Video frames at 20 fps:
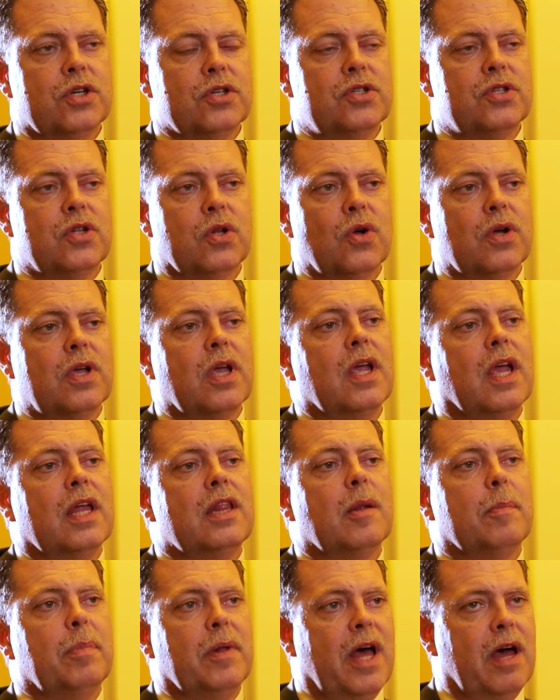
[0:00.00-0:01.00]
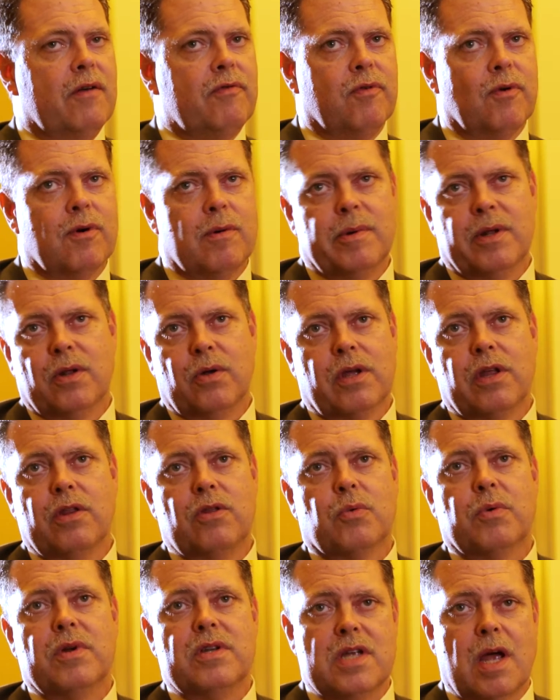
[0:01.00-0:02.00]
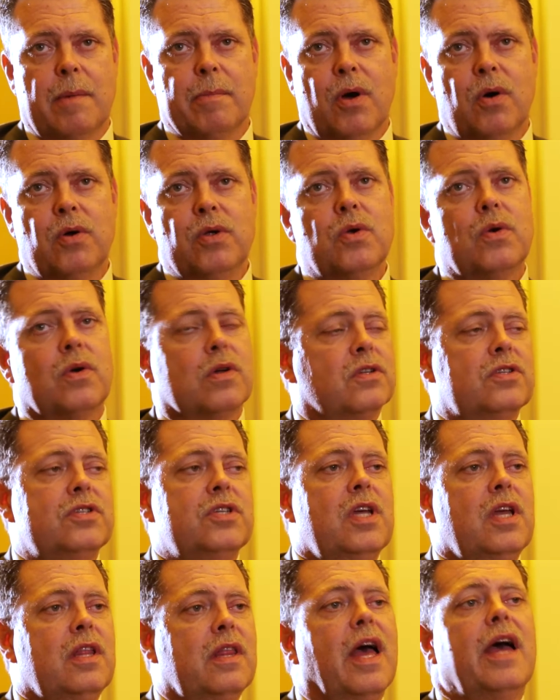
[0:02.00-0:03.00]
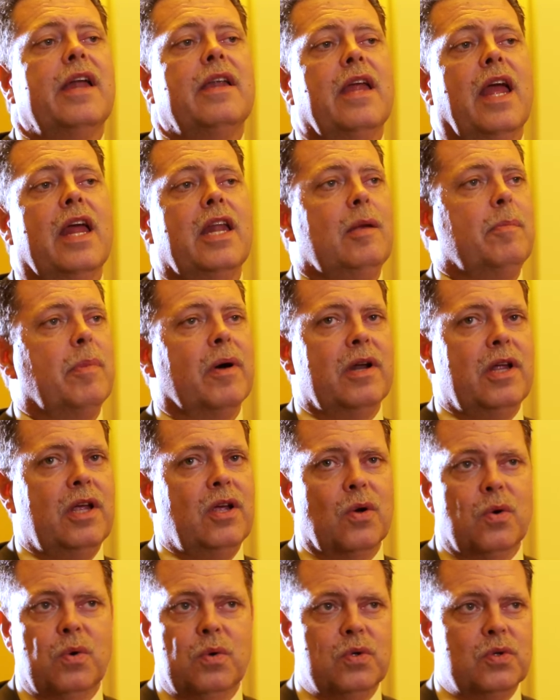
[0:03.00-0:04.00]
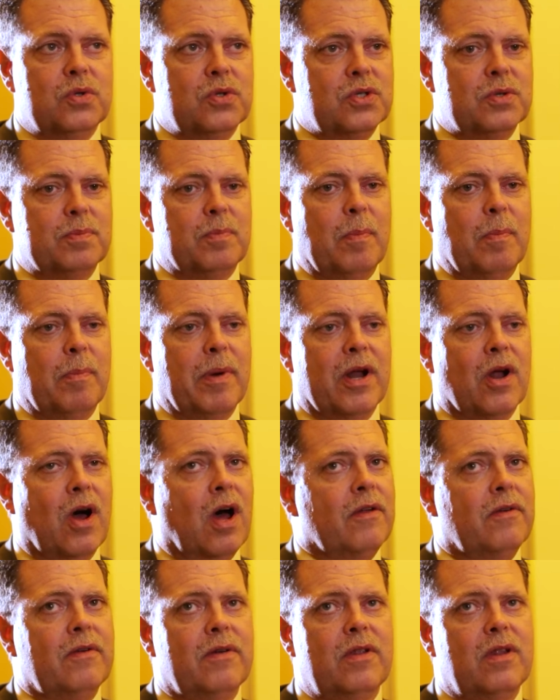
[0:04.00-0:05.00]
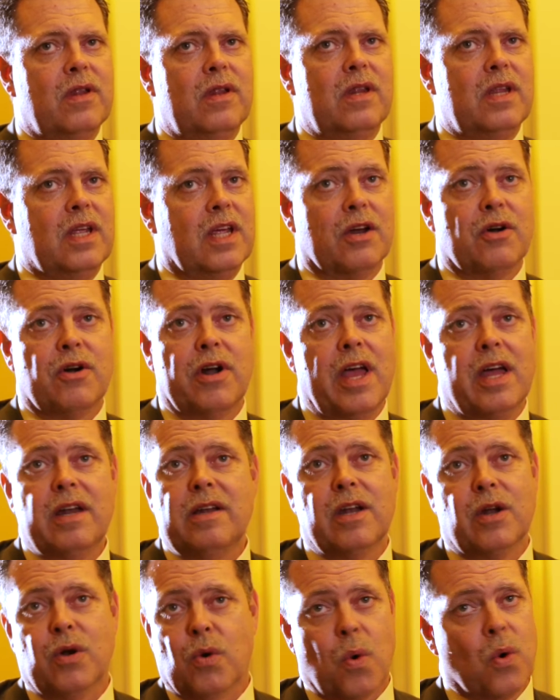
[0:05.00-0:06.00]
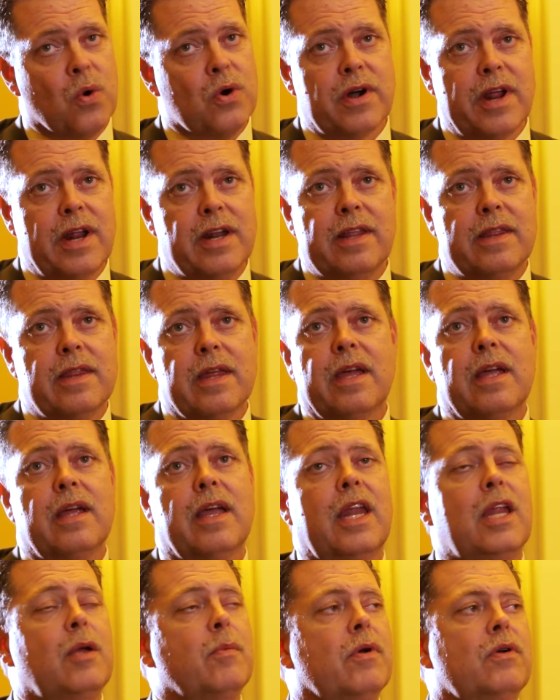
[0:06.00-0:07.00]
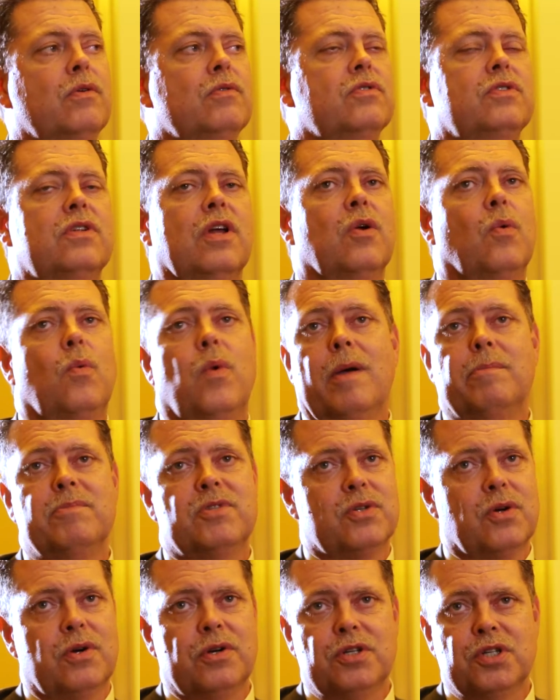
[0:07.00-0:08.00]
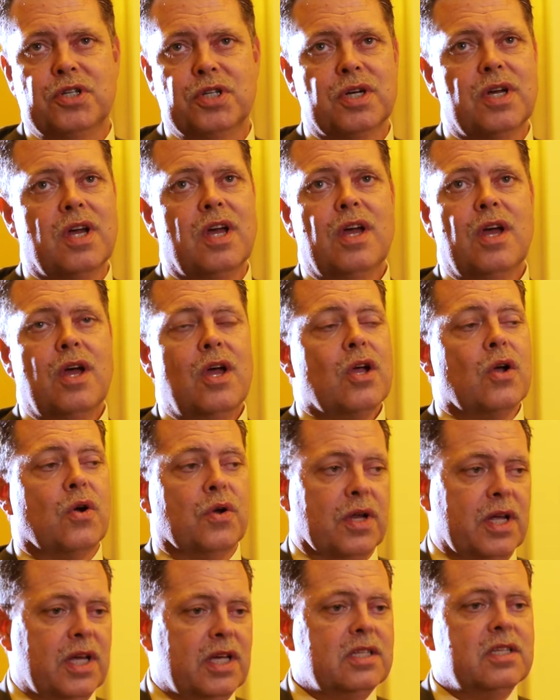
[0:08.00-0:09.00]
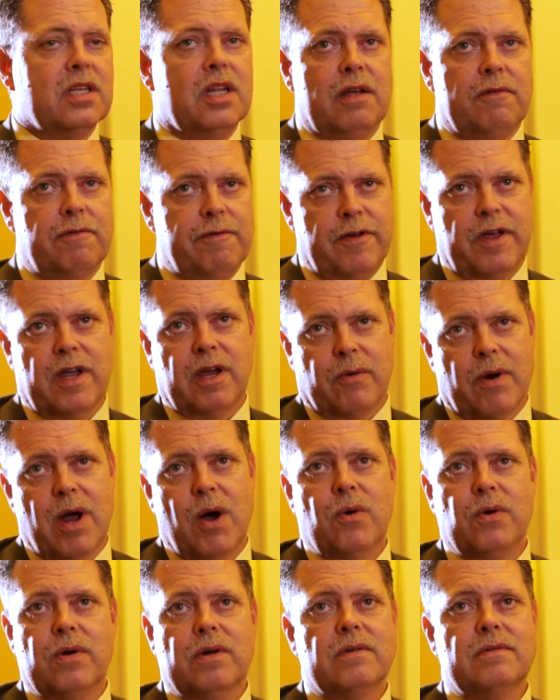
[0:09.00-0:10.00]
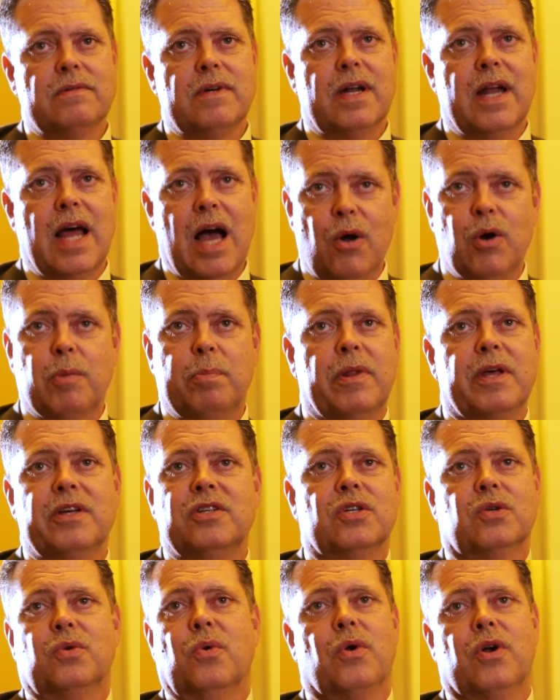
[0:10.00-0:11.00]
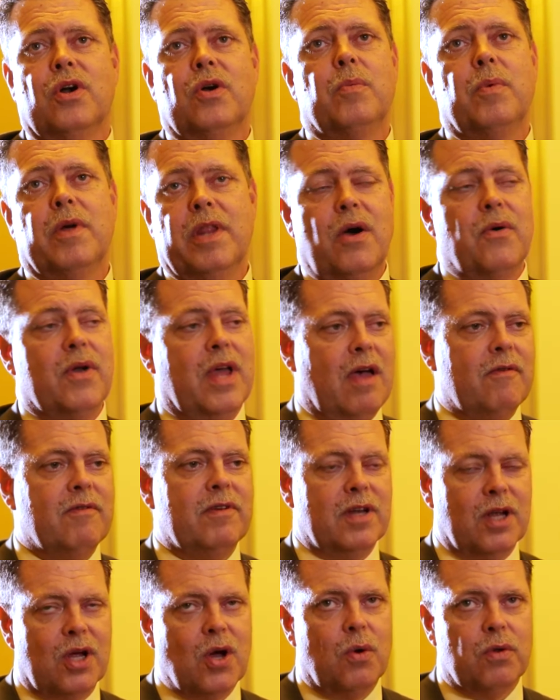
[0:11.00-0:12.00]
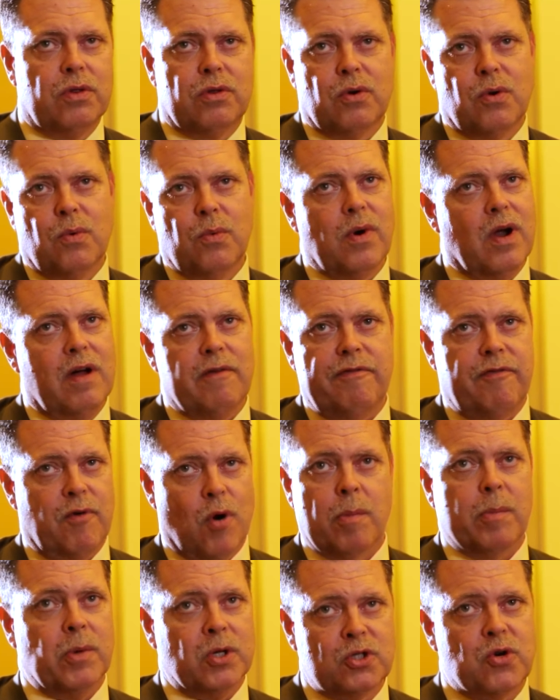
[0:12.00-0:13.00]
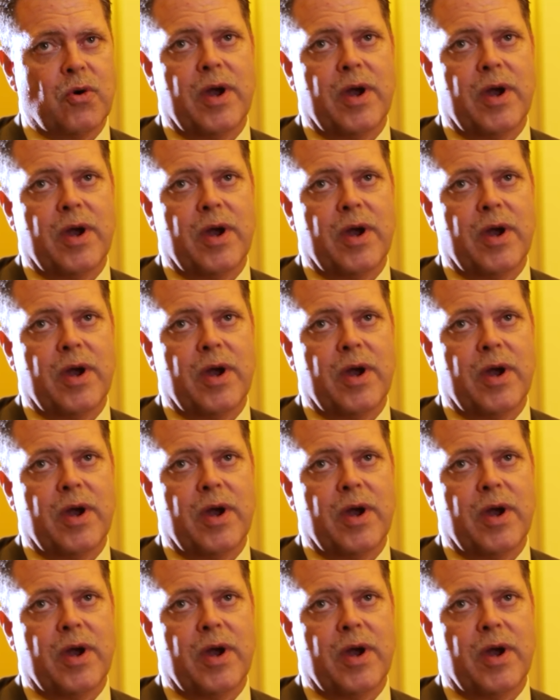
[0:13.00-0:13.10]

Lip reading: Just looking at the platform and looking through a demo, you could see that anybody who's been on the internet and ordered anything, anyone who's done a web search, could easily figure out how to place an order without having to go through a formal